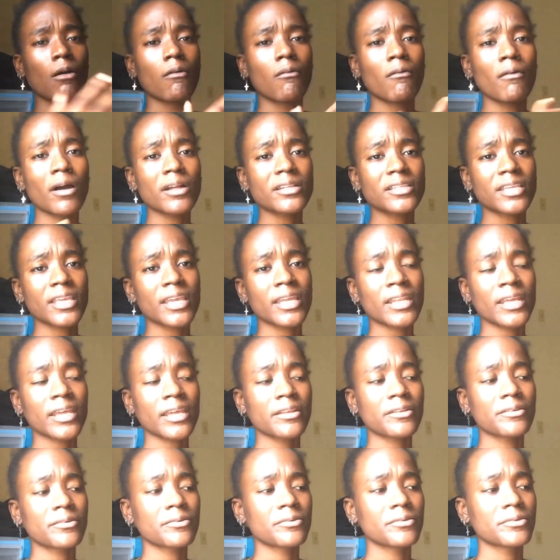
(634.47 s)
what can I
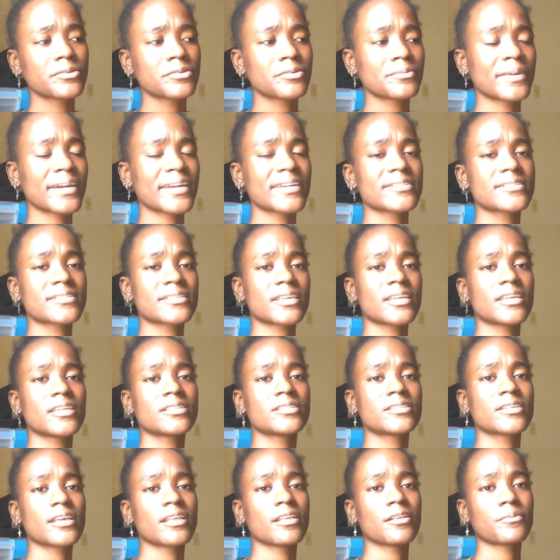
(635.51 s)
do to my skin
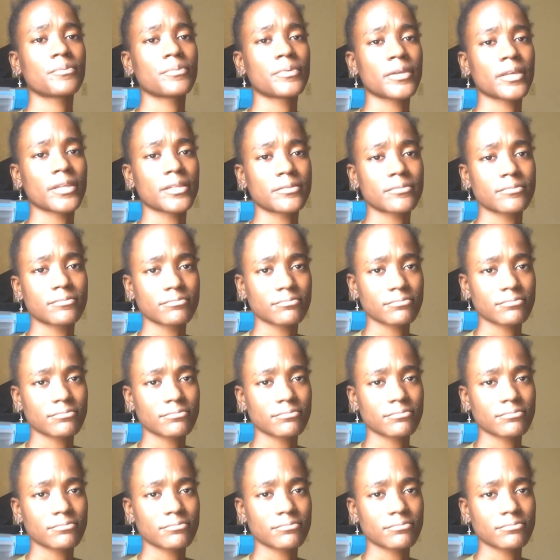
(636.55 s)
to help it,